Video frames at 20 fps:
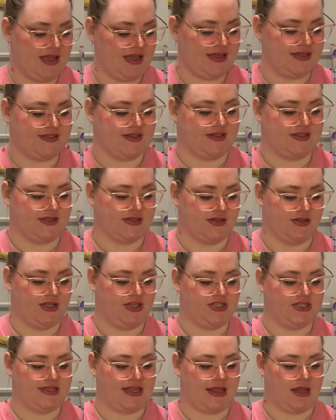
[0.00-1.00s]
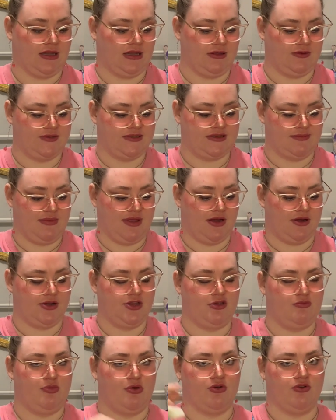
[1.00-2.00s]
So it's literally just like a loose mirror.
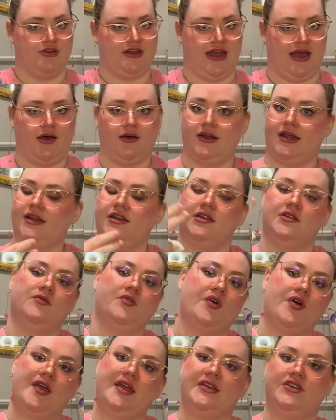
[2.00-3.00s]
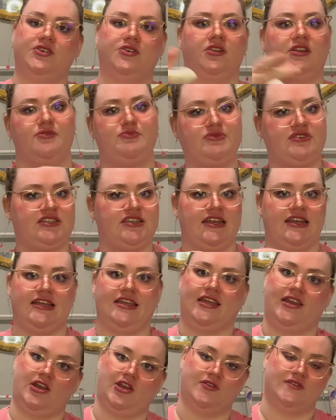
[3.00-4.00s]
You pull it out and you look at your lipstick
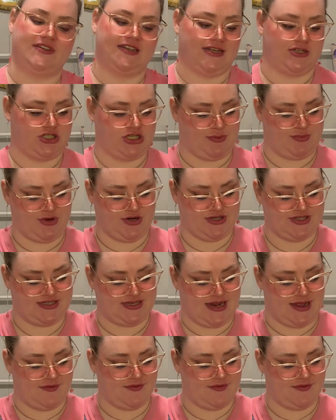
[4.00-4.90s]
and you touch up your stuff.